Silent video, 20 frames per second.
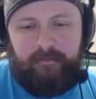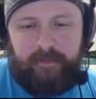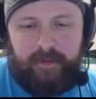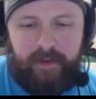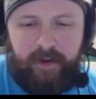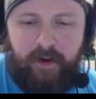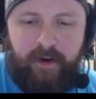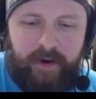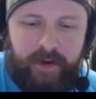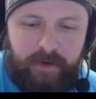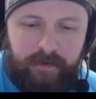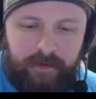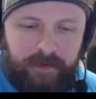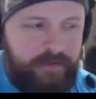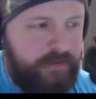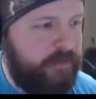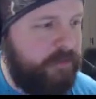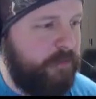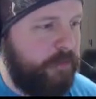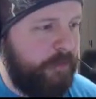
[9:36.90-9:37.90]
The audio all
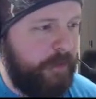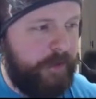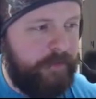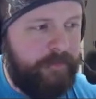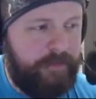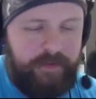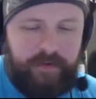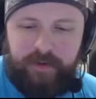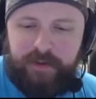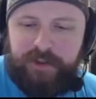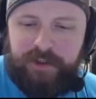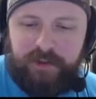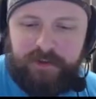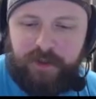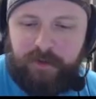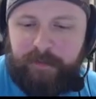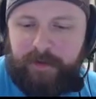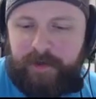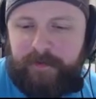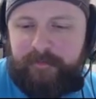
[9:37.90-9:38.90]
screwy. Shields
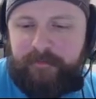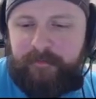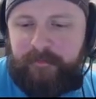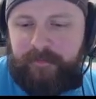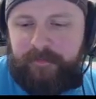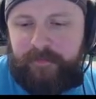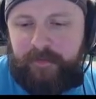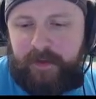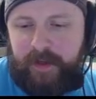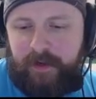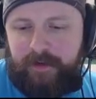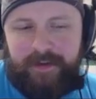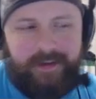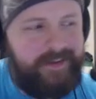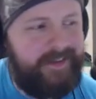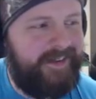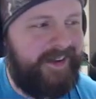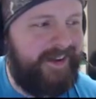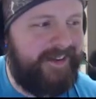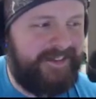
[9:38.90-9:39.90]
OP.
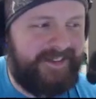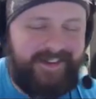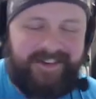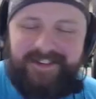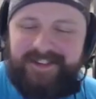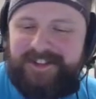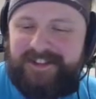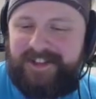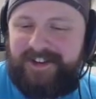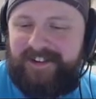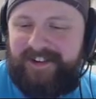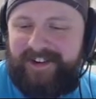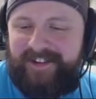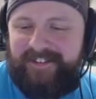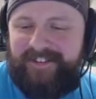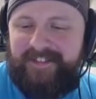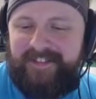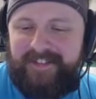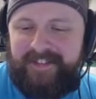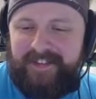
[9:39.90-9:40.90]
How's it going, Joey?
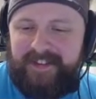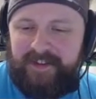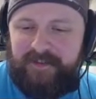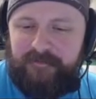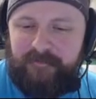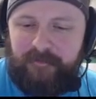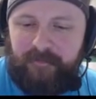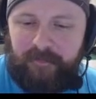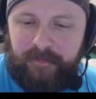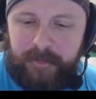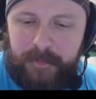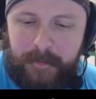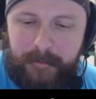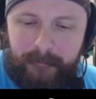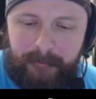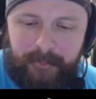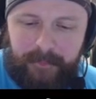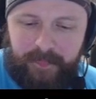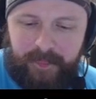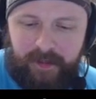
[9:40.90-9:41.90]

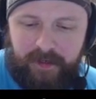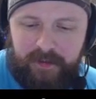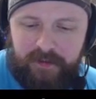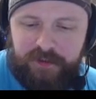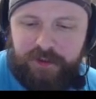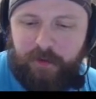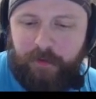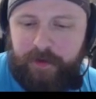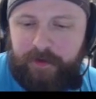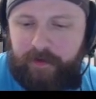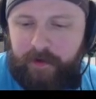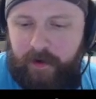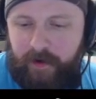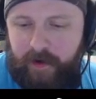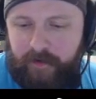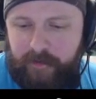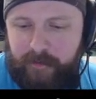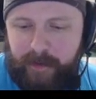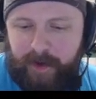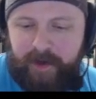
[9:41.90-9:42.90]
Joey Goddard,
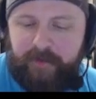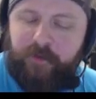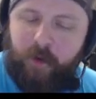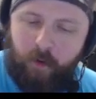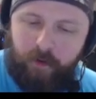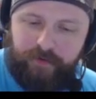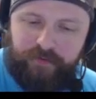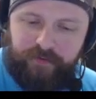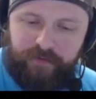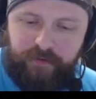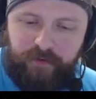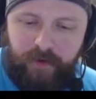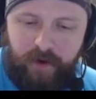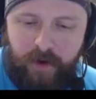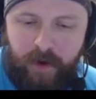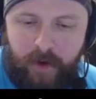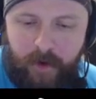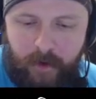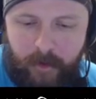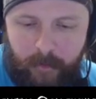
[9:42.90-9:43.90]
everybody. Of course,
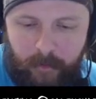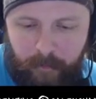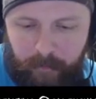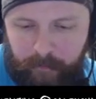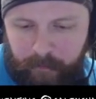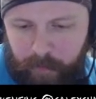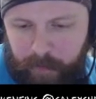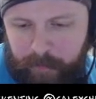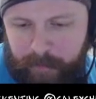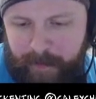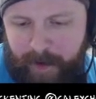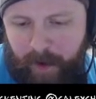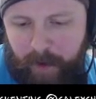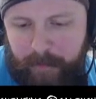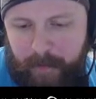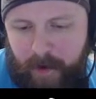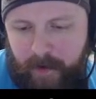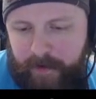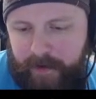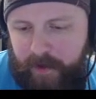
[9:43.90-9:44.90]
working with Power Up
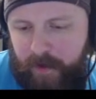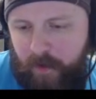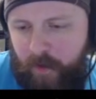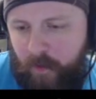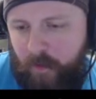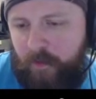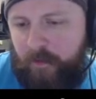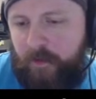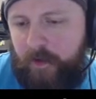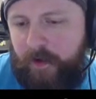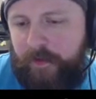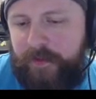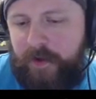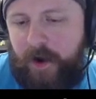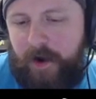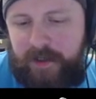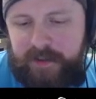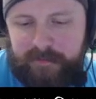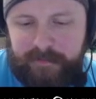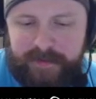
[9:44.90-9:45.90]
Audio on the
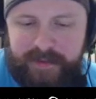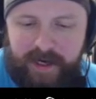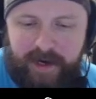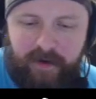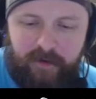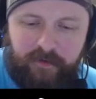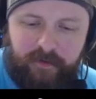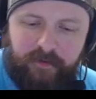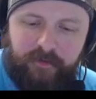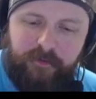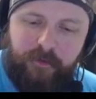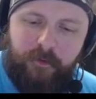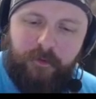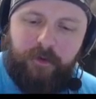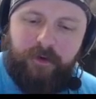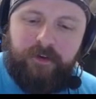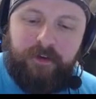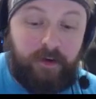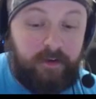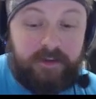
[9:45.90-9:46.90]
awesome sound
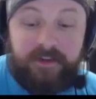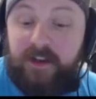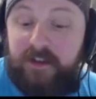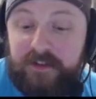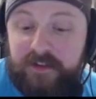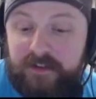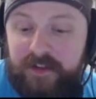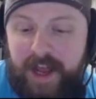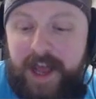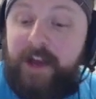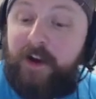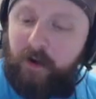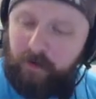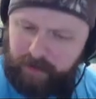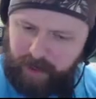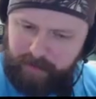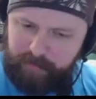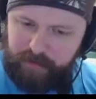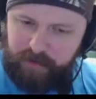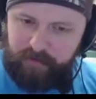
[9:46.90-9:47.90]
for Darkest Dungeon and our
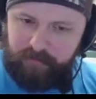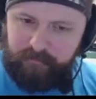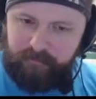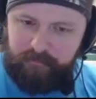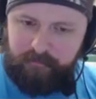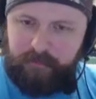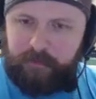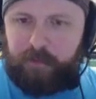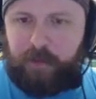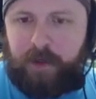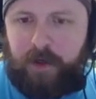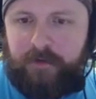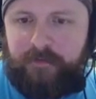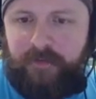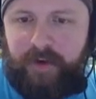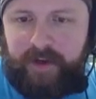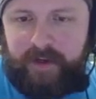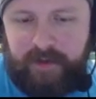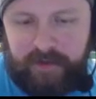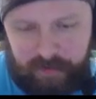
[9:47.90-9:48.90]
game too. Working on
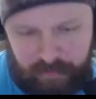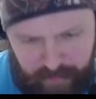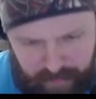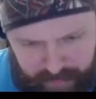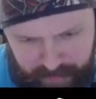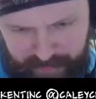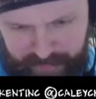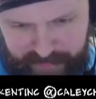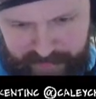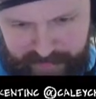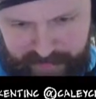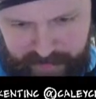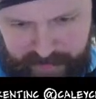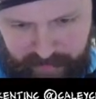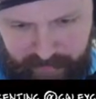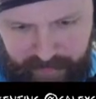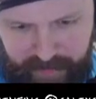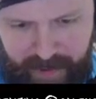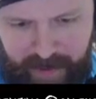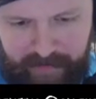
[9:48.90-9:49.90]
Viking Squad
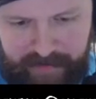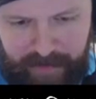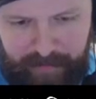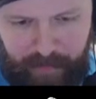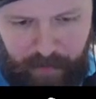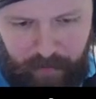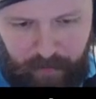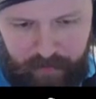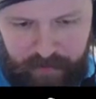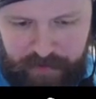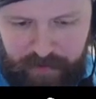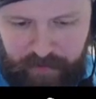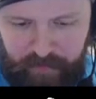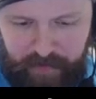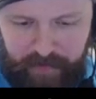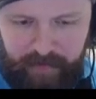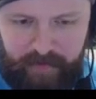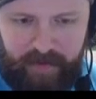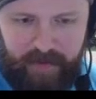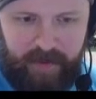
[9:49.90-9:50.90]
sound. And how's that going,
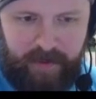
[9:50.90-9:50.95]
Joey?